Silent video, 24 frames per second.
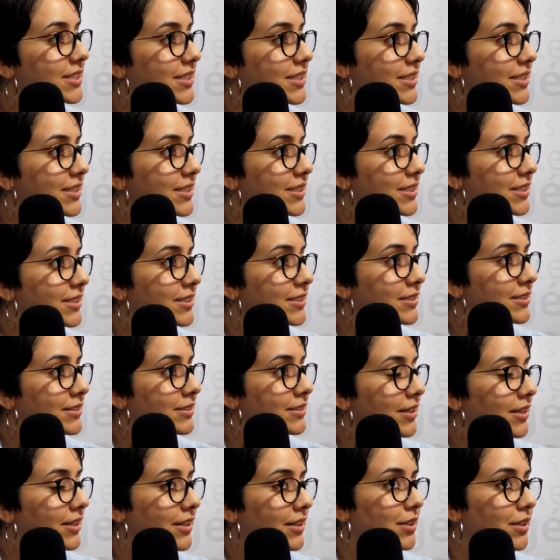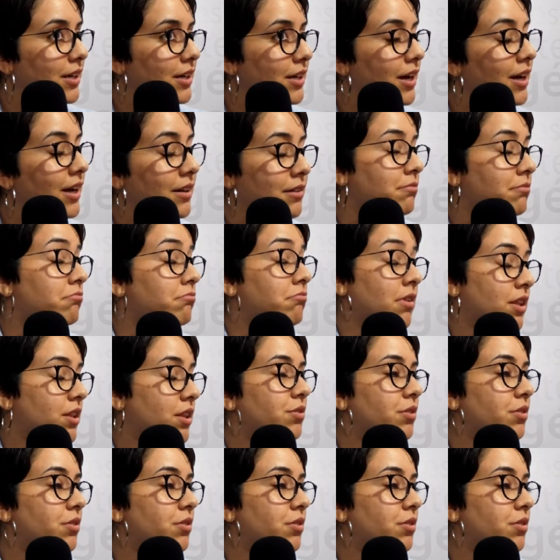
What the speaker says: in the